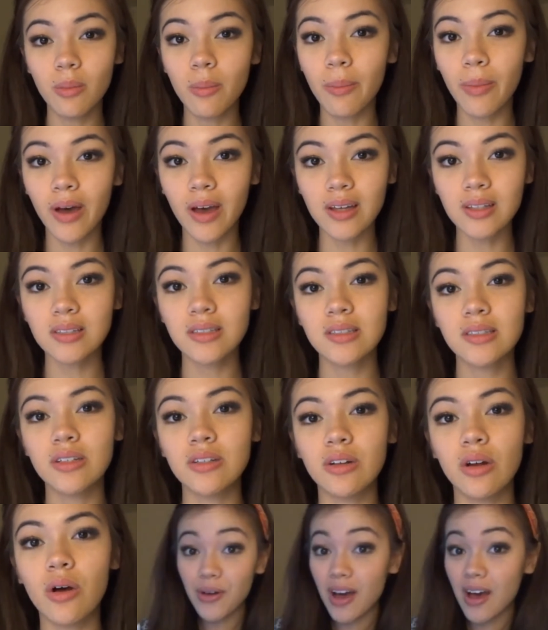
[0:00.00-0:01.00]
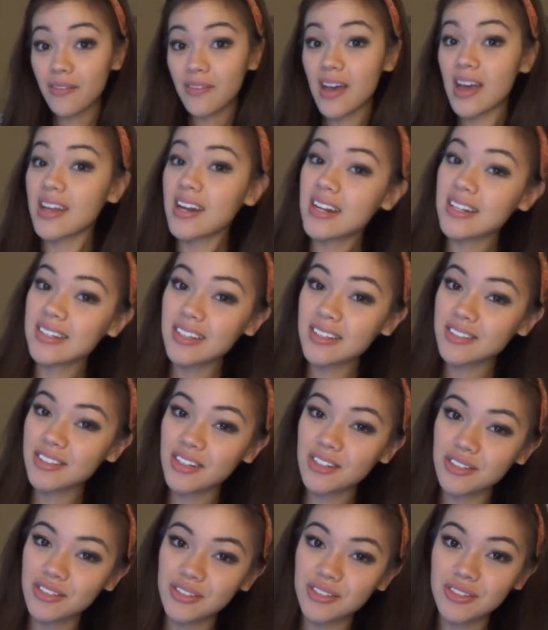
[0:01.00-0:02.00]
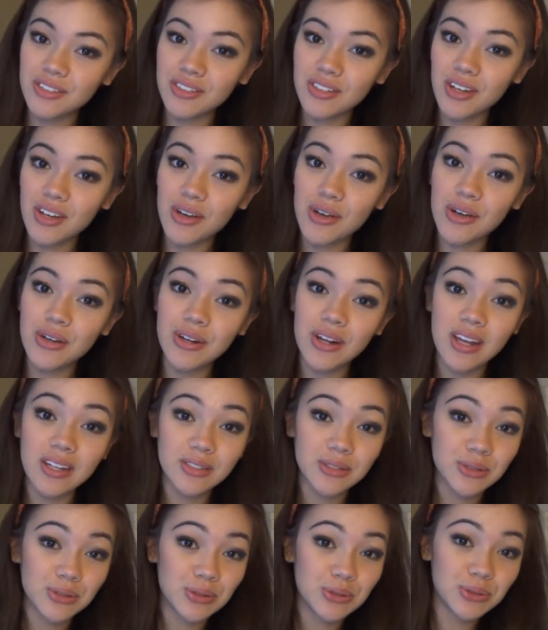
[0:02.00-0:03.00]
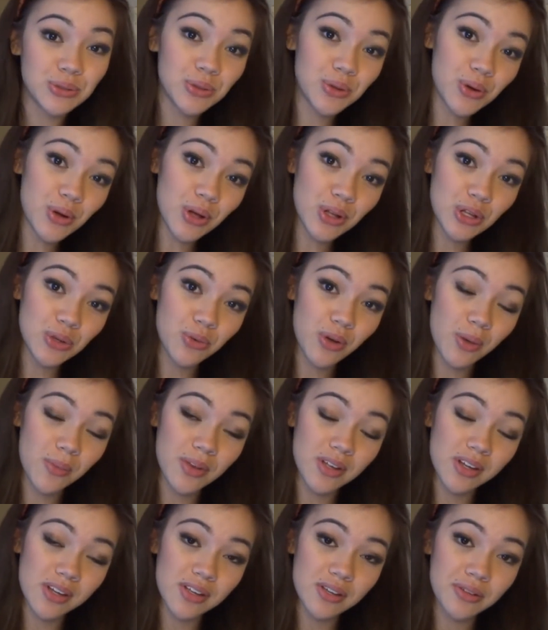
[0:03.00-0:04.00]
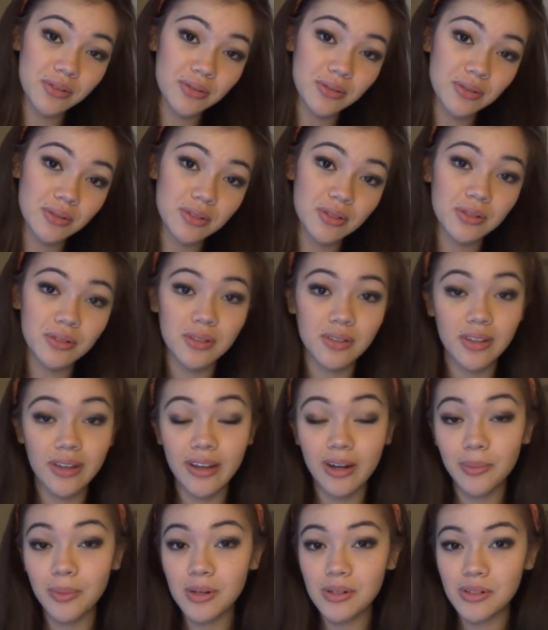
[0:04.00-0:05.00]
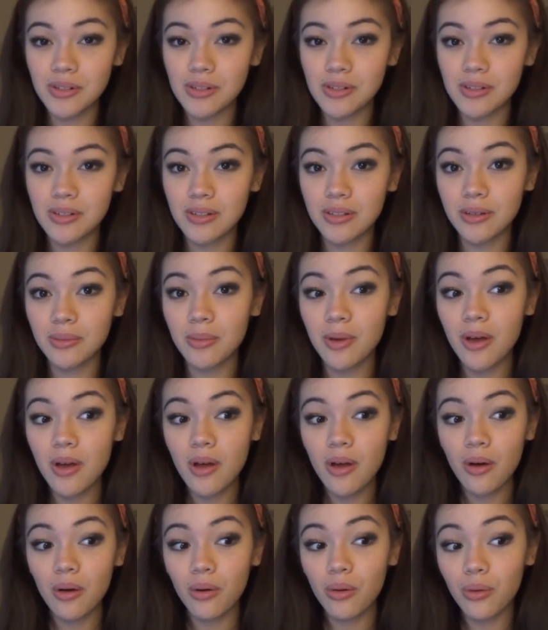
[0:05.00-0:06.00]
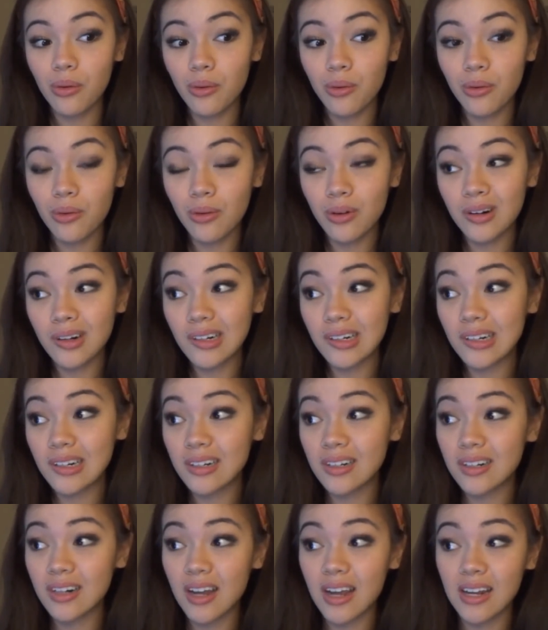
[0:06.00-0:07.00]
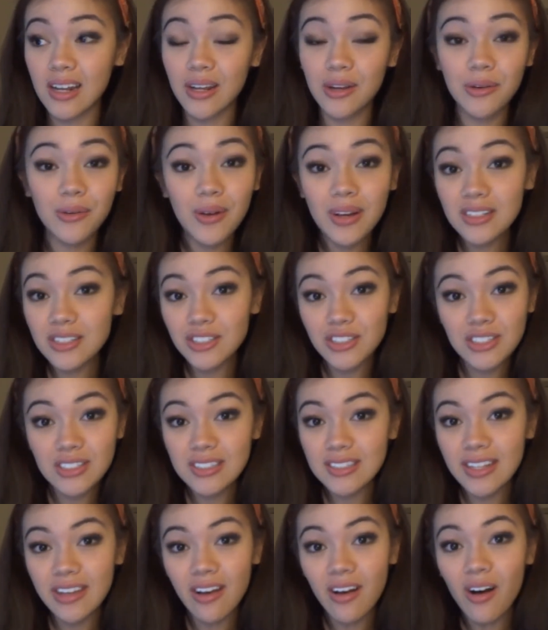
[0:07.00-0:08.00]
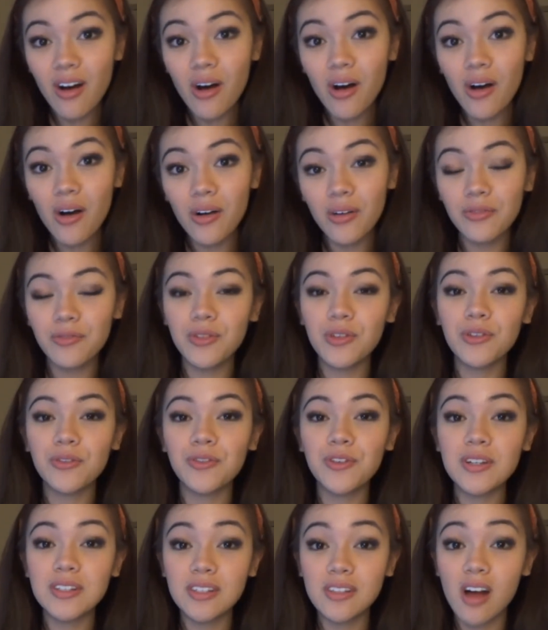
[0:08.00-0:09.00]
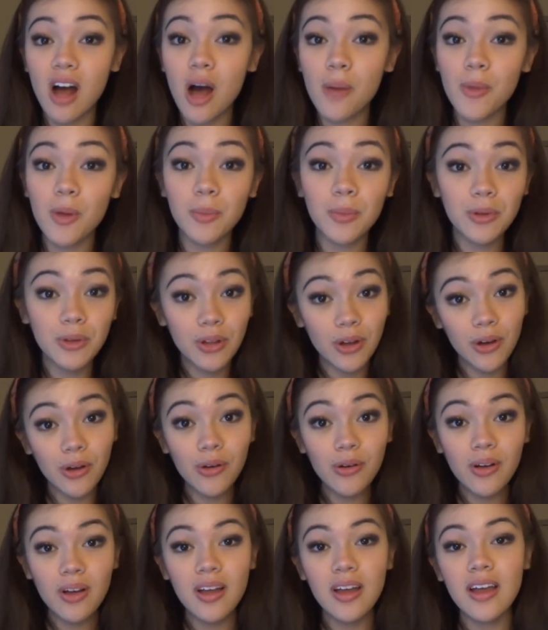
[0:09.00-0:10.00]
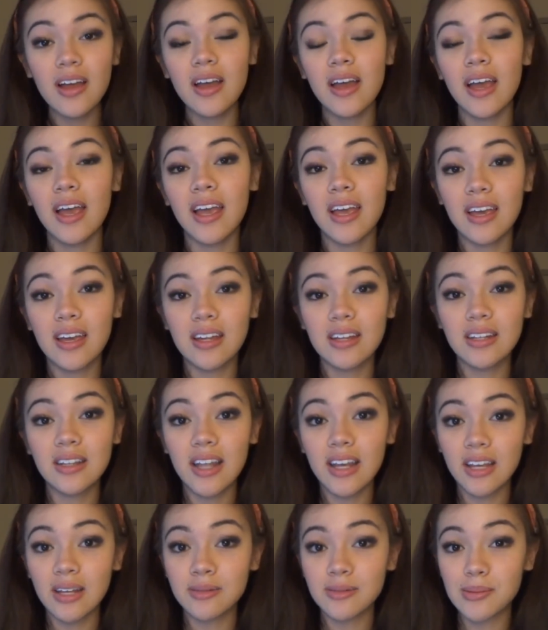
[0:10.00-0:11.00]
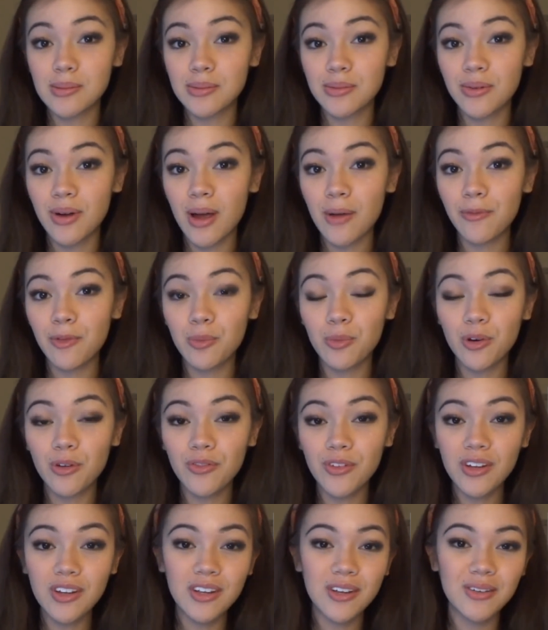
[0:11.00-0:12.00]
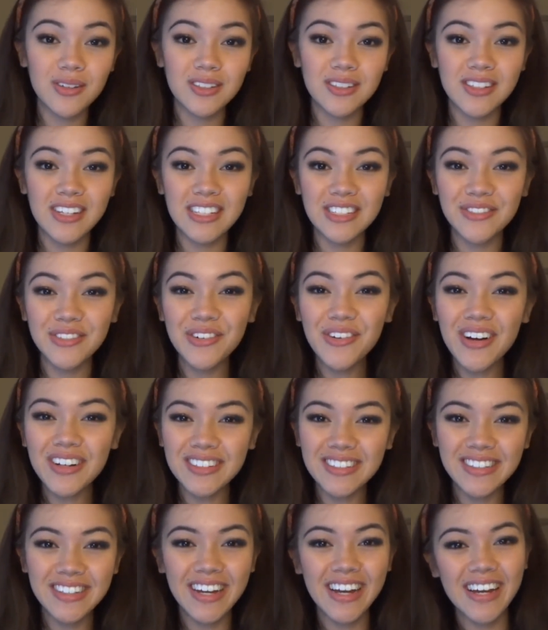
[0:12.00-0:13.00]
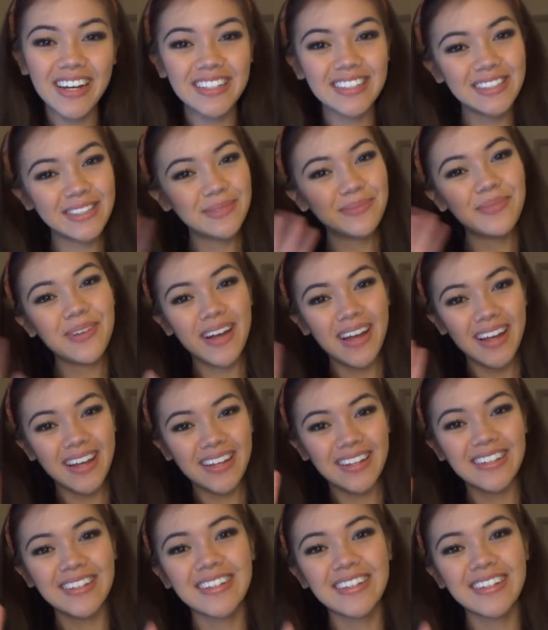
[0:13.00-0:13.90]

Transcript: best, you know. If you have any suggestions on a tutorial you want me to use using the airbrush system, or any questions at all, feel free to comment below, and like and subscribe for more videos. Thanks for watching, guys. Bye.